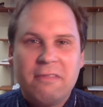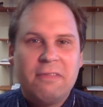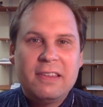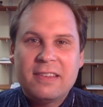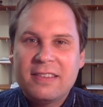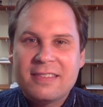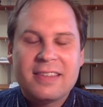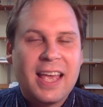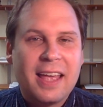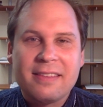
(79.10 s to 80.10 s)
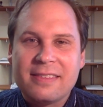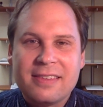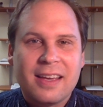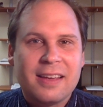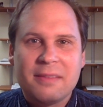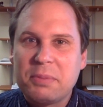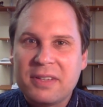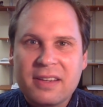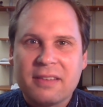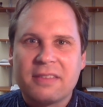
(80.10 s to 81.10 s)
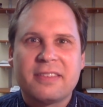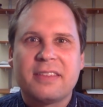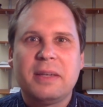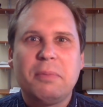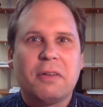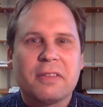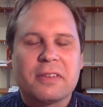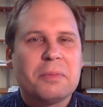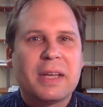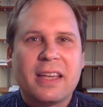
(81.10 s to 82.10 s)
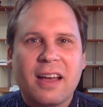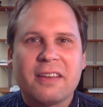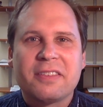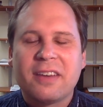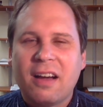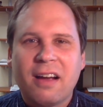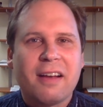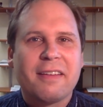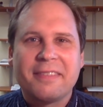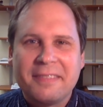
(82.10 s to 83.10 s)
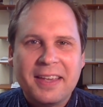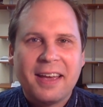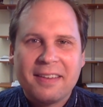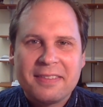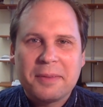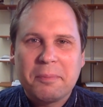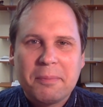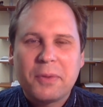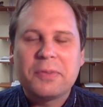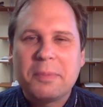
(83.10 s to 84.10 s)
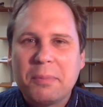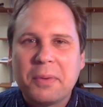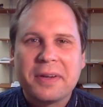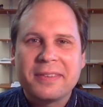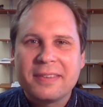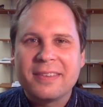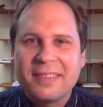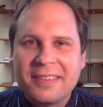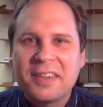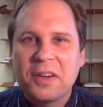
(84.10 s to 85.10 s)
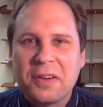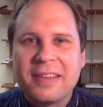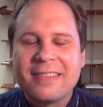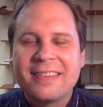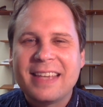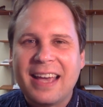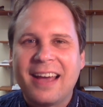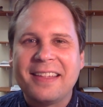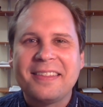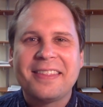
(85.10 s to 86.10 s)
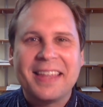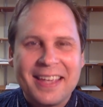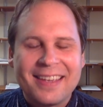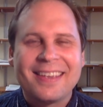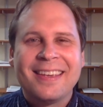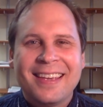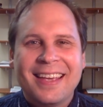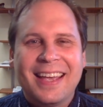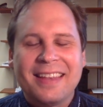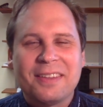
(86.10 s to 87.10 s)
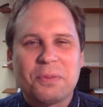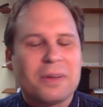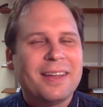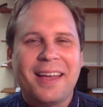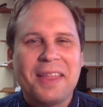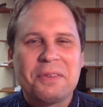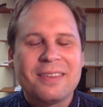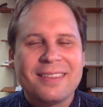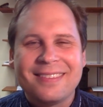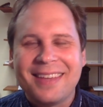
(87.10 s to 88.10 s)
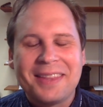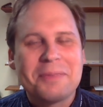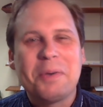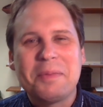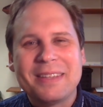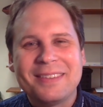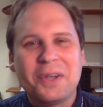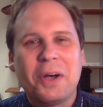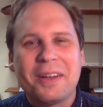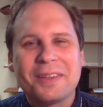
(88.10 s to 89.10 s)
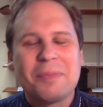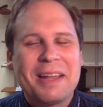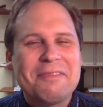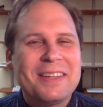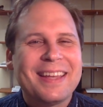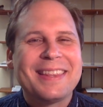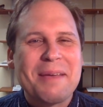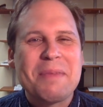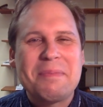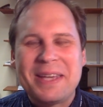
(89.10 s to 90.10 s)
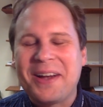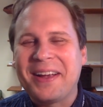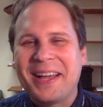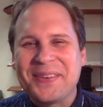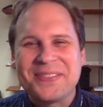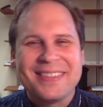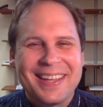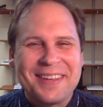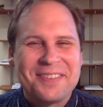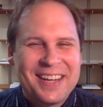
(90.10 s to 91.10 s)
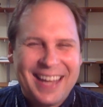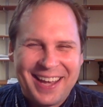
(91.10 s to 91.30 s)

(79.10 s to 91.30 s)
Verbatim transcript: visits and uh, in particular sleepovers oh my gosh are yeah the most important currency i think in this world other than at the moment dogs but i feel like that may be our house not every